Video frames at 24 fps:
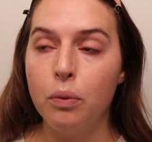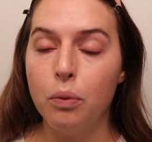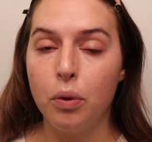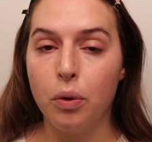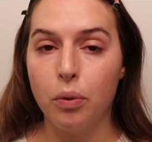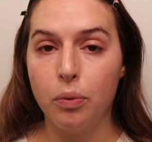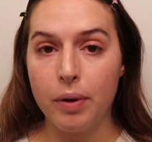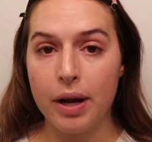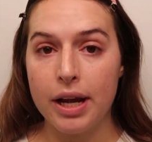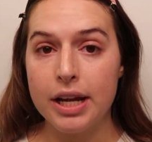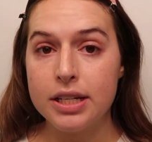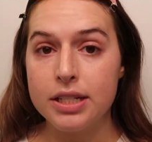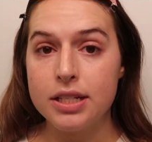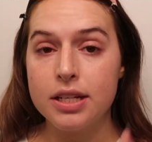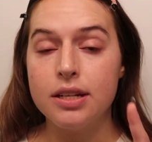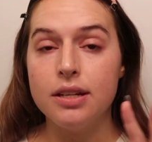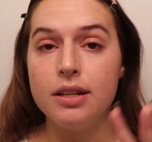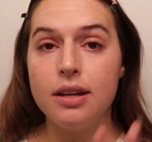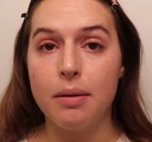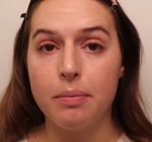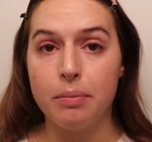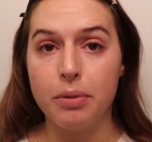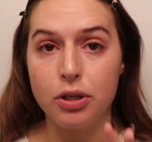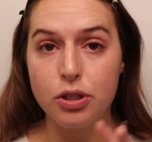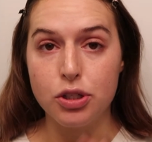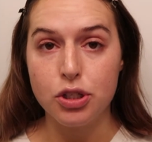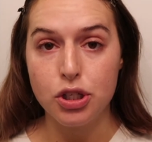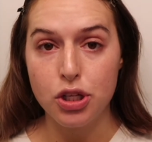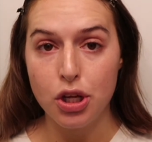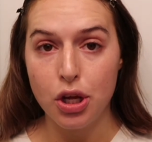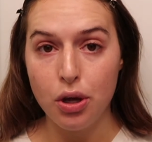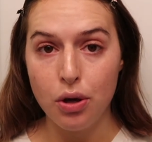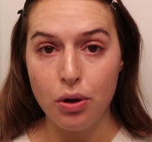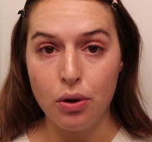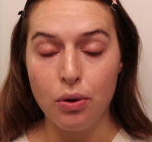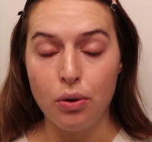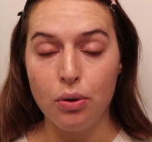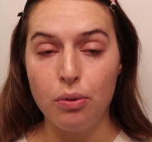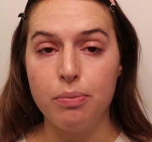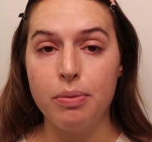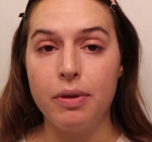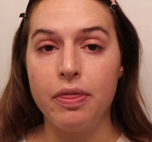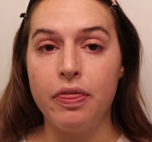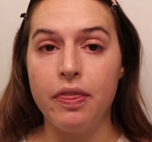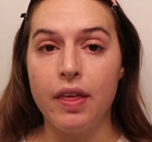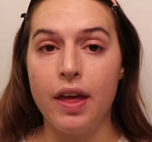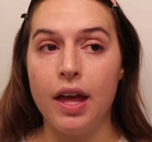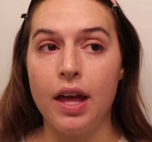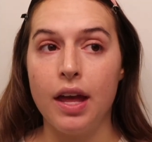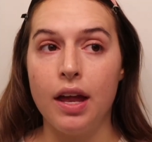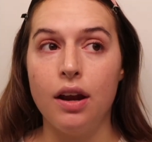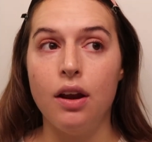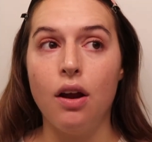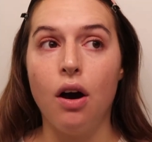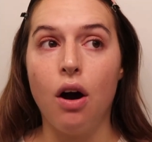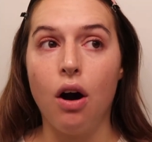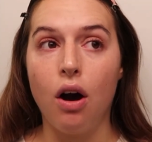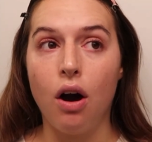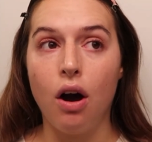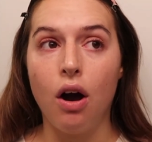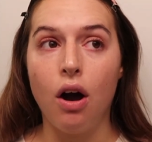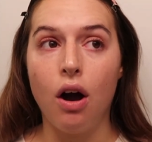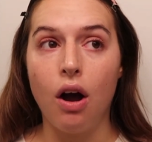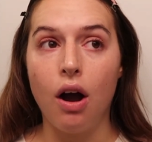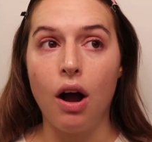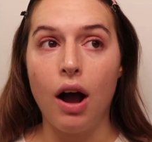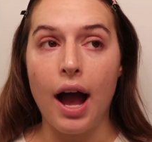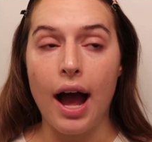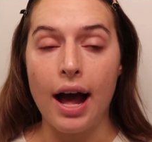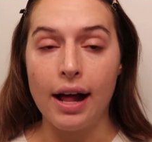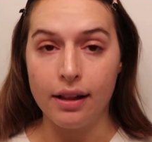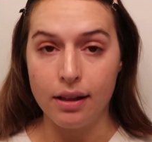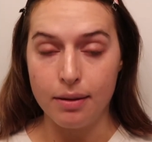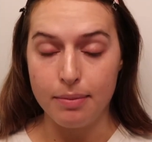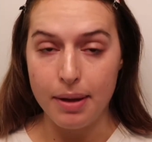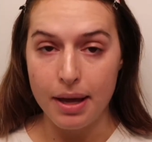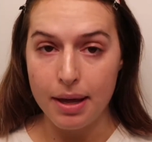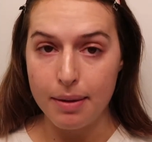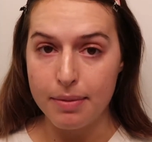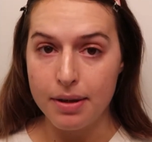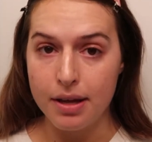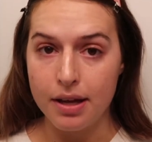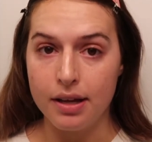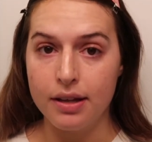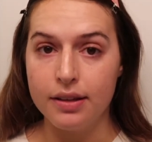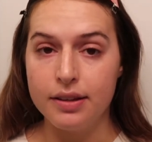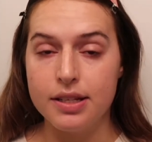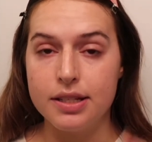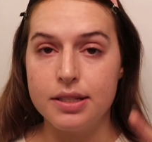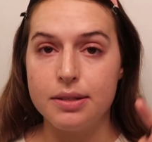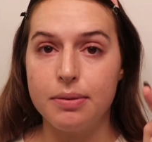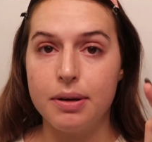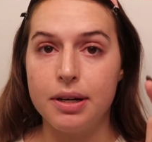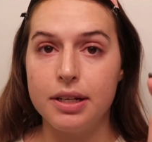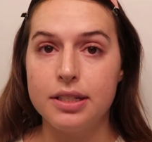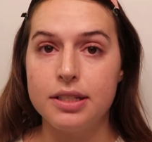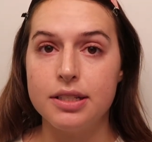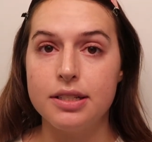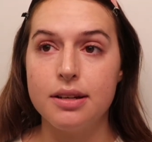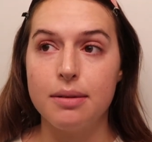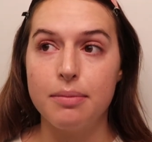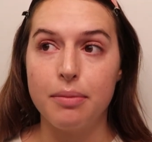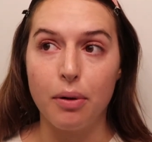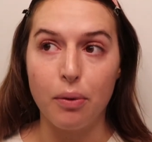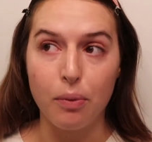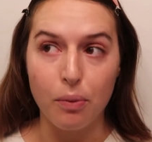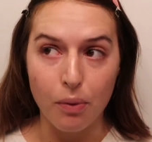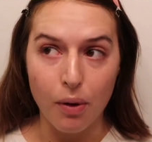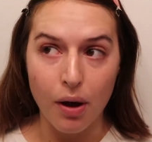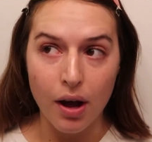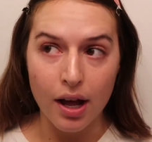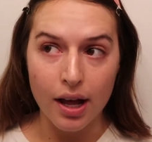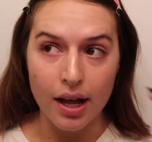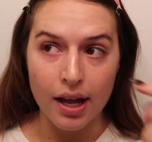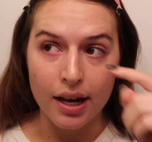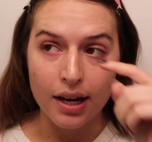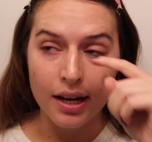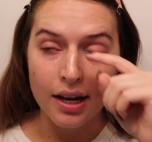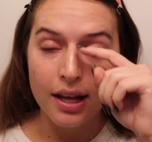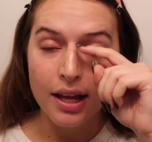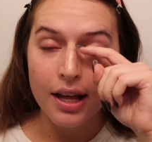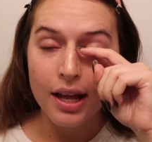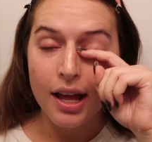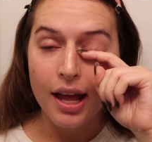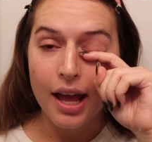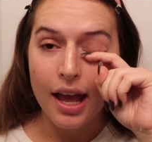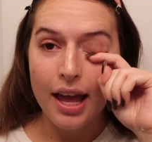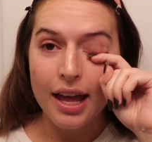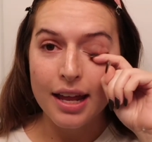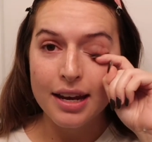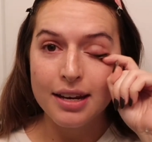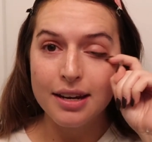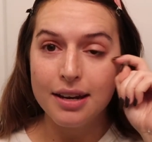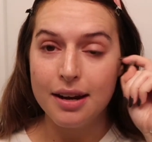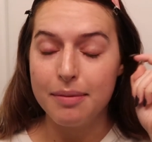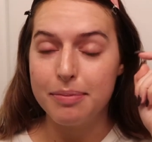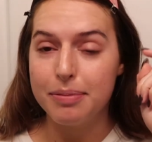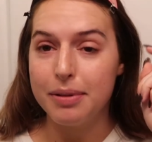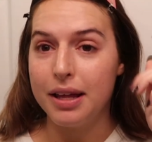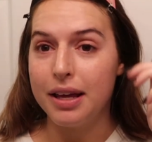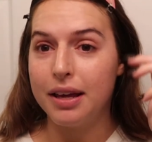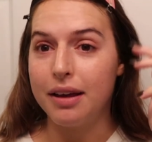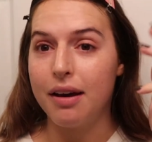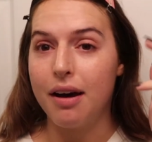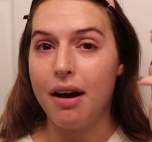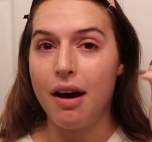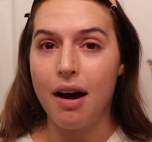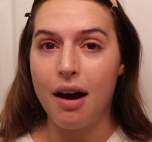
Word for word: we're ranked number two, but then Alabama, that's ranked number one, ended up like